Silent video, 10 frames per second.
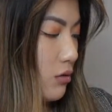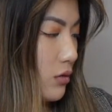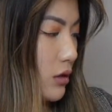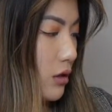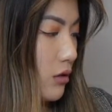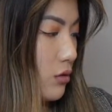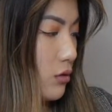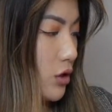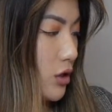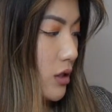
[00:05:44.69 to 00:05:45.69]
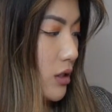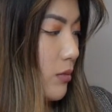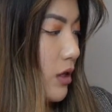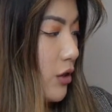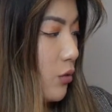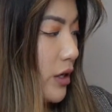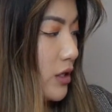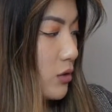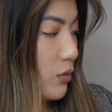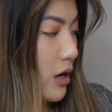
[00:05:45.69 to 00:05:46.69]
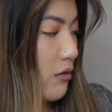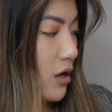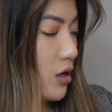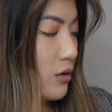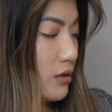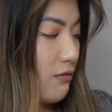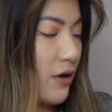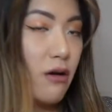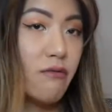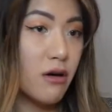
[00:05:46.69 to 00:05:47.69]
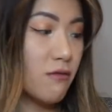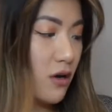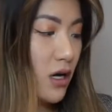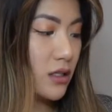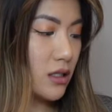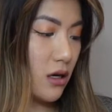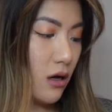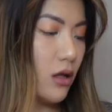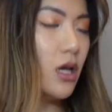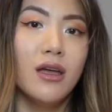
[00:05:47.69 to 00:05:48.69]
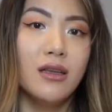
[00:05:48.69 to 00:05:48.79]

also not too dissimilar, and the ways to wear it, you know, it's very, very versatile.